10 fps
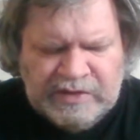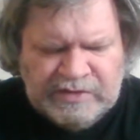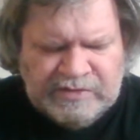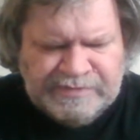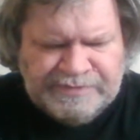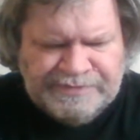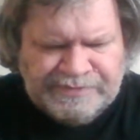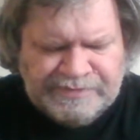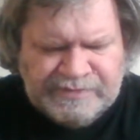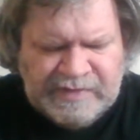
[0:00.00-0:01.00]
You
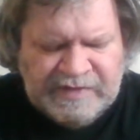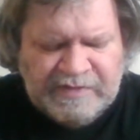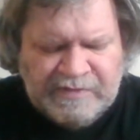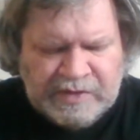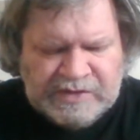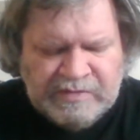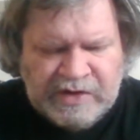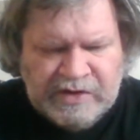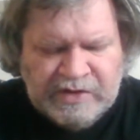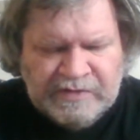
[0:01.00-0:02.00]
know, even if it was the
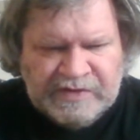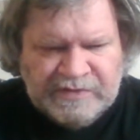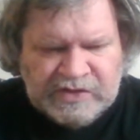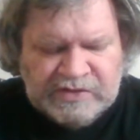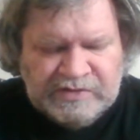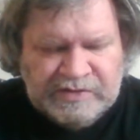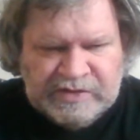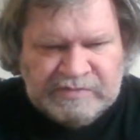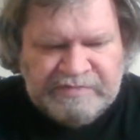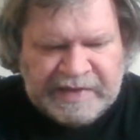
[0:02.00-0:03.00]
Mirror Universe version, you can
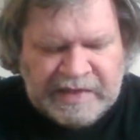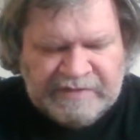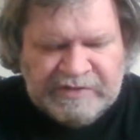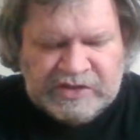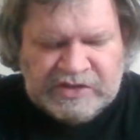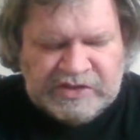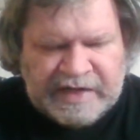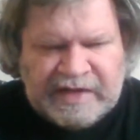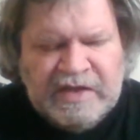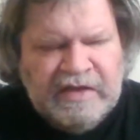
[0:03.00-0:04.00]
just beat the living
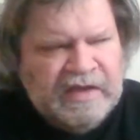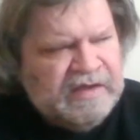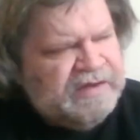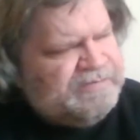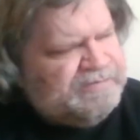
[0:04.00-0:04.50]
shit out. You know.